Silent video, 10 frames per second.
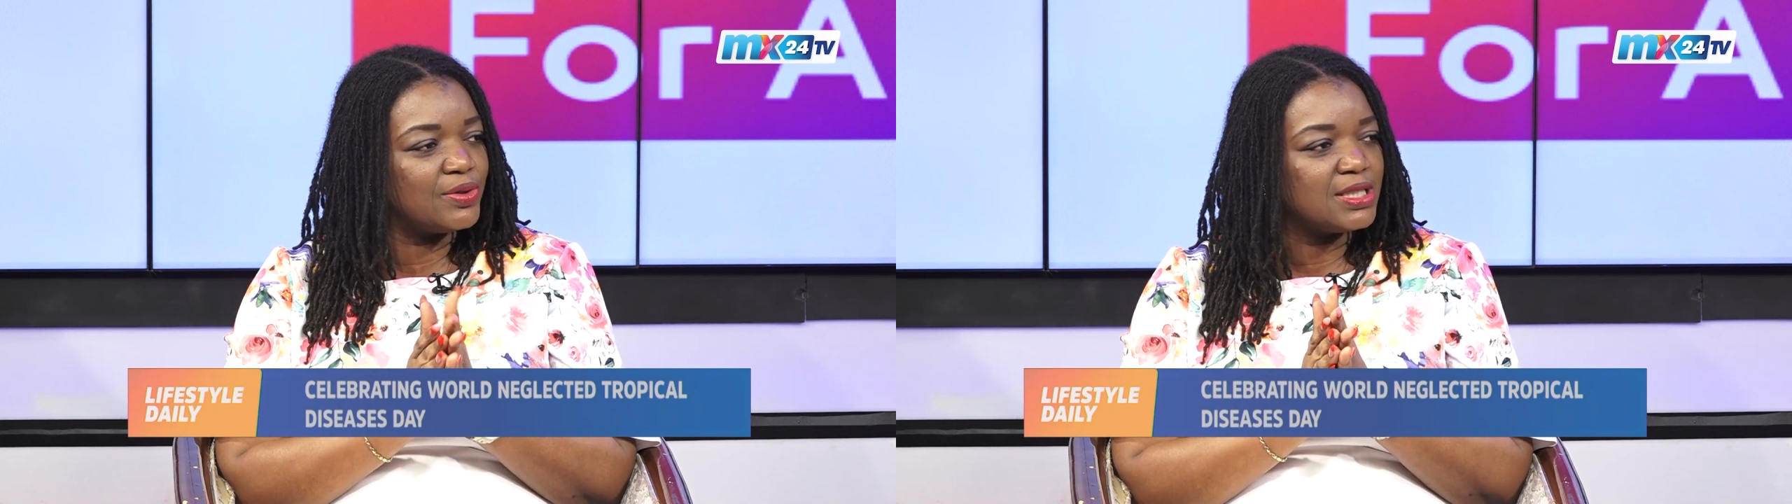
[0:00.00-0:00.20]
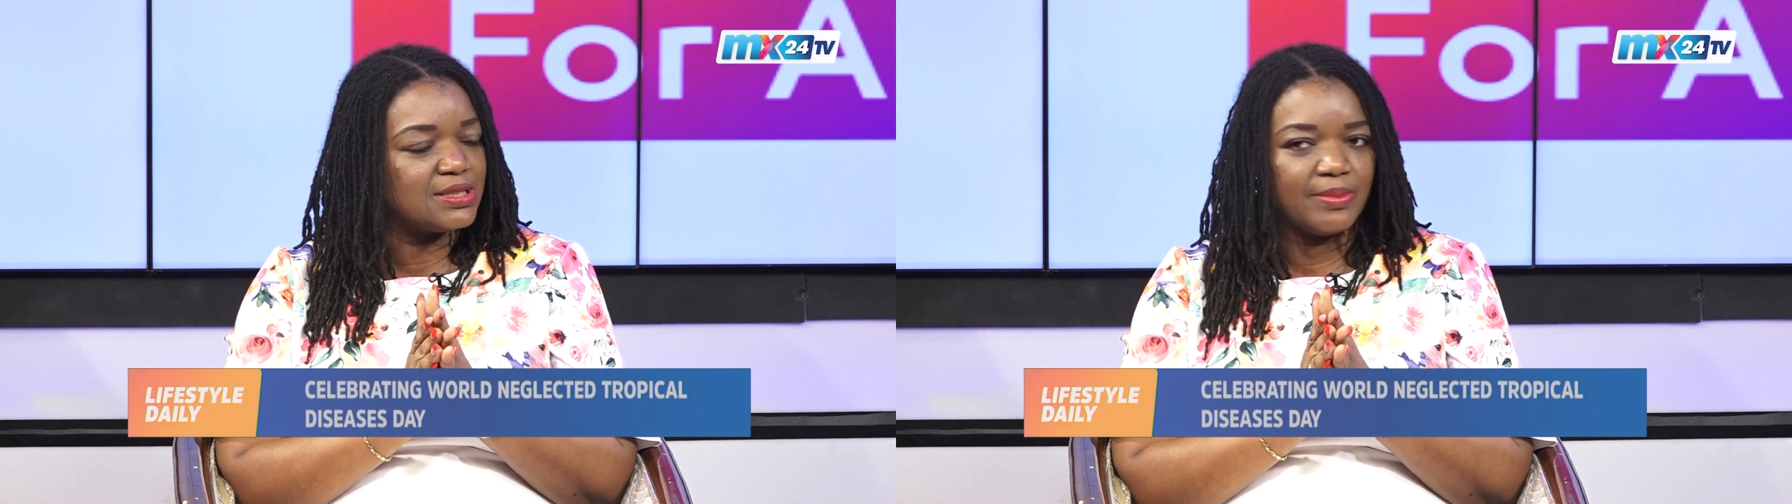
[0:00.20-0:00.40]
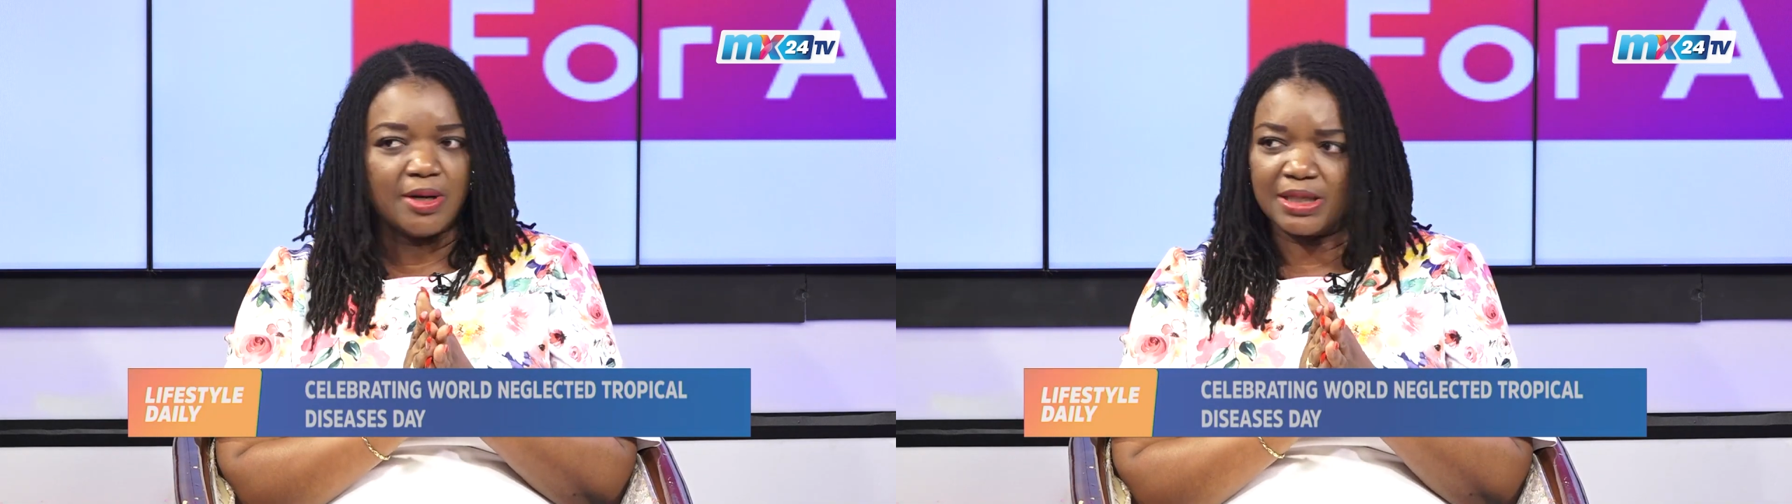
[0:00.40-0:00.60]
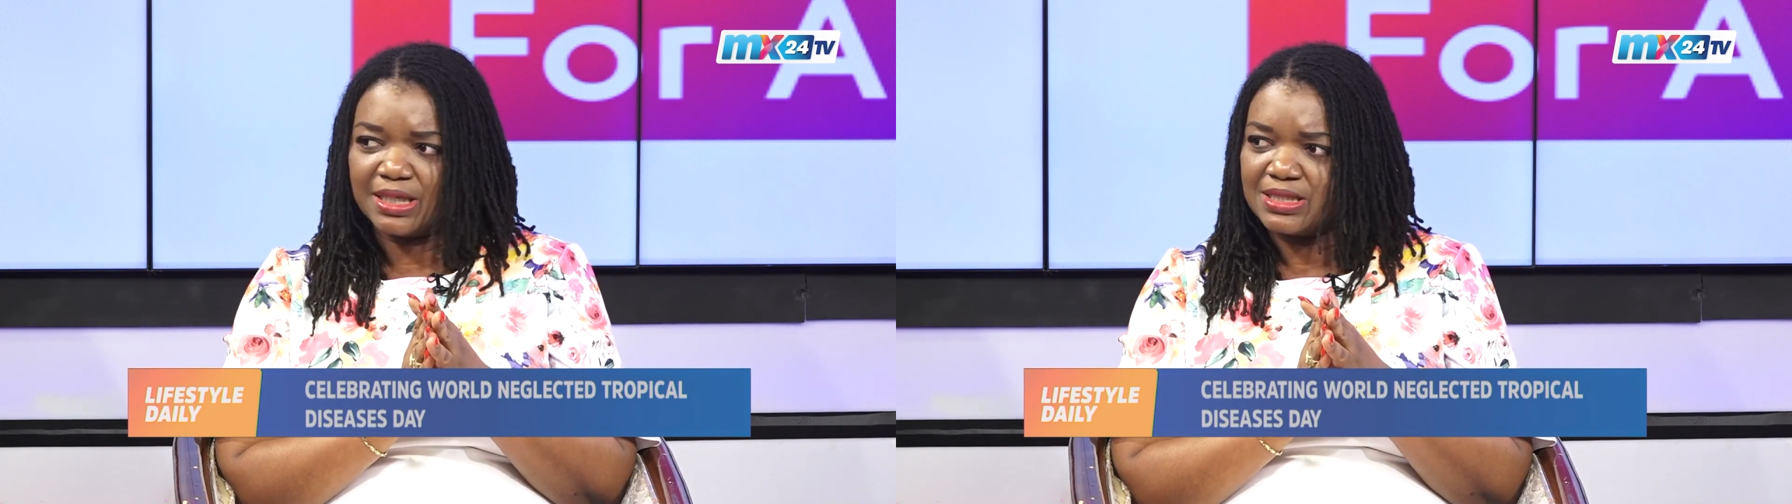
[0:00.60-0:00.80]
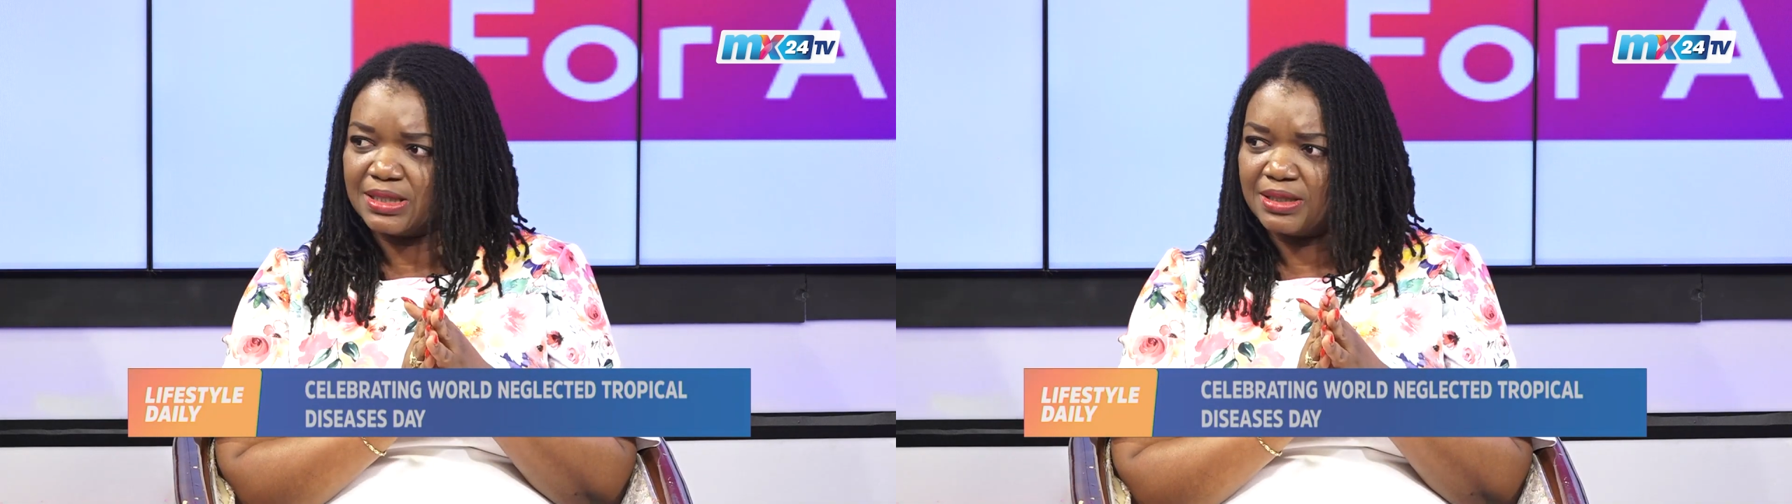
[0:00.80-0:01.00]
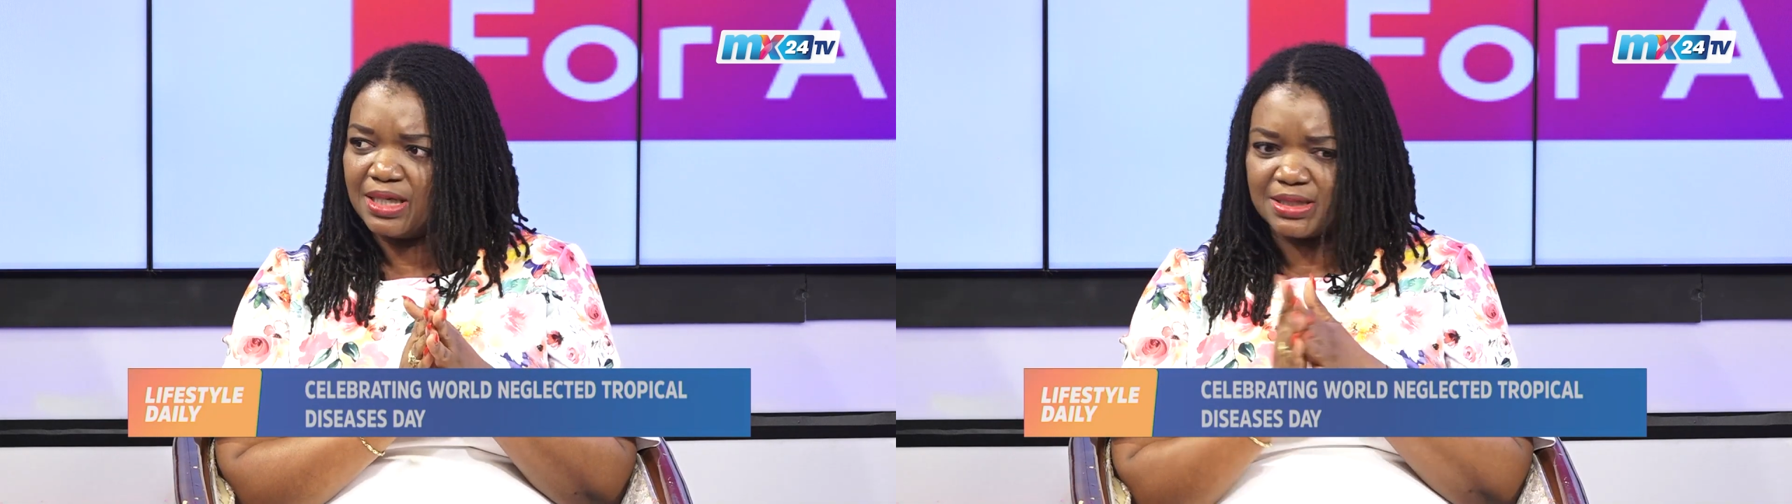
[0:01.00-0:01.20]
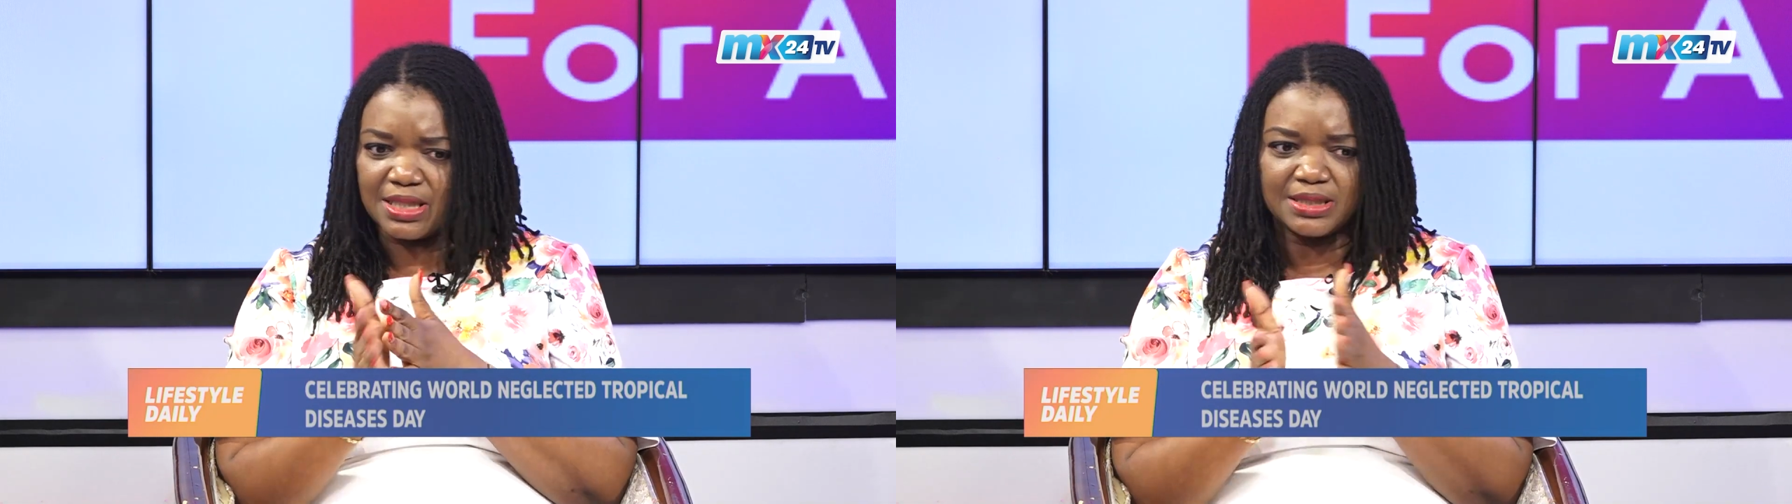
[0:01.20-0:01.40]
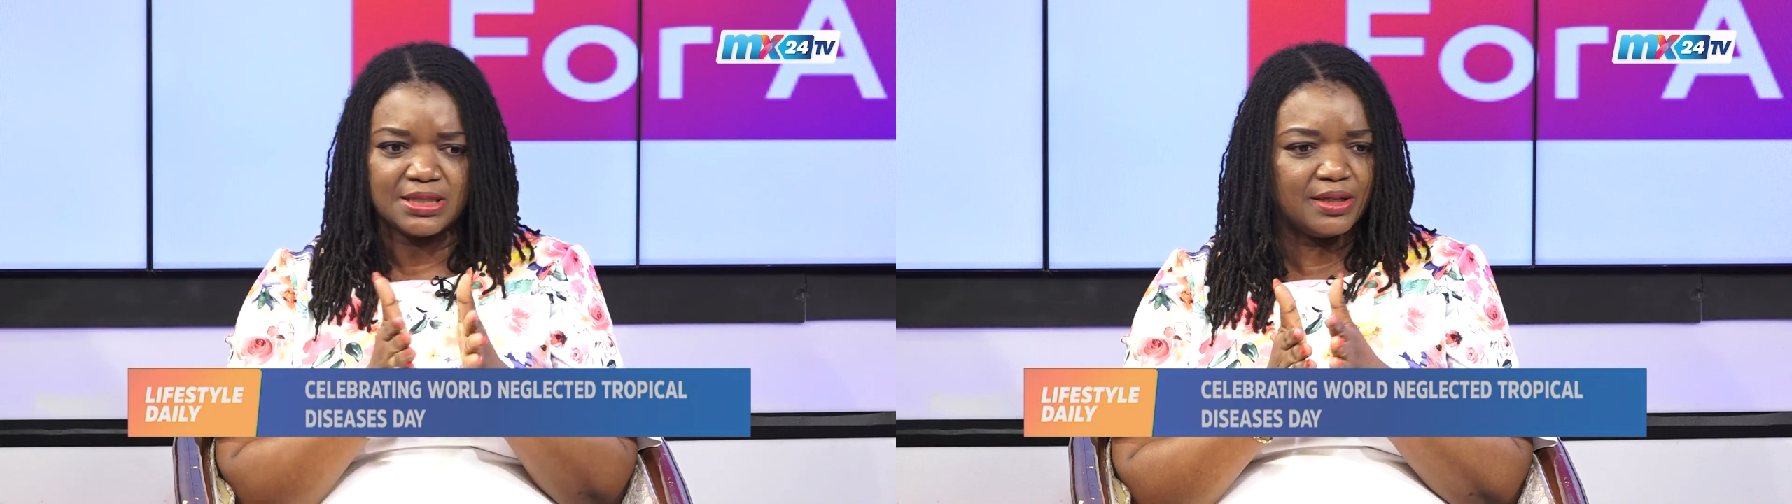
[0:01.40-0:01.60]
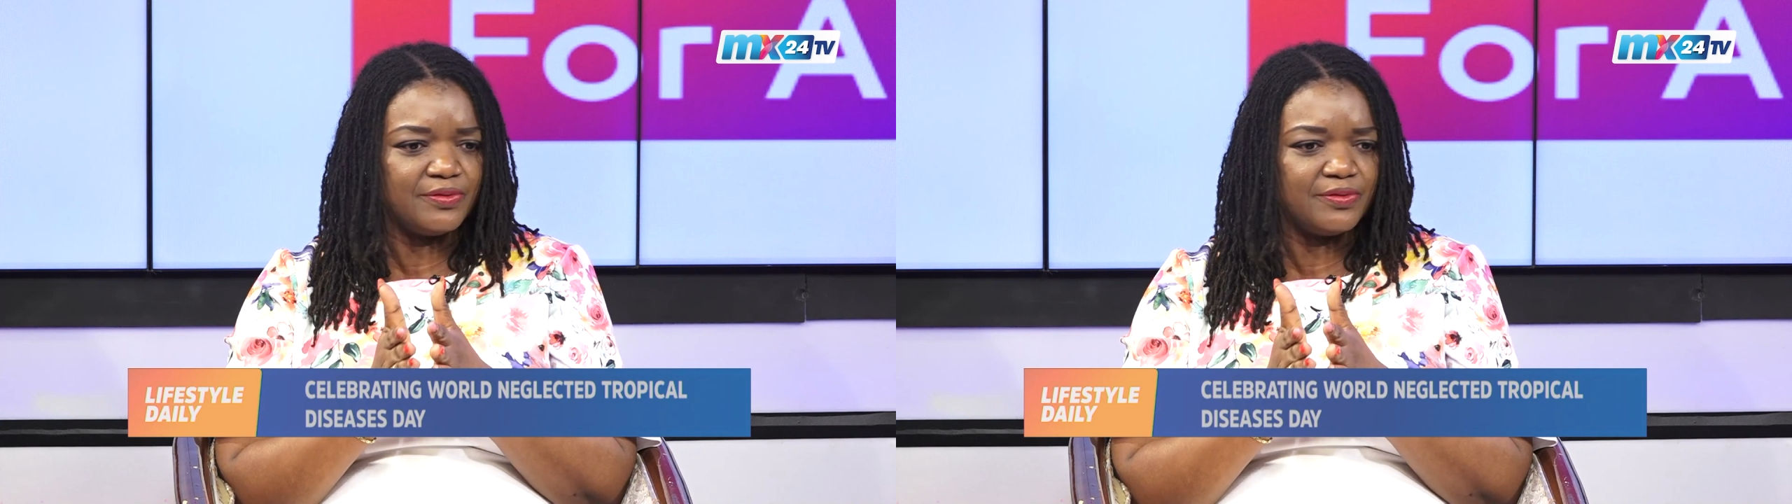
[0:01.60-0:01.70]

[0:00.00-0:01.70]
that's about getting gazetted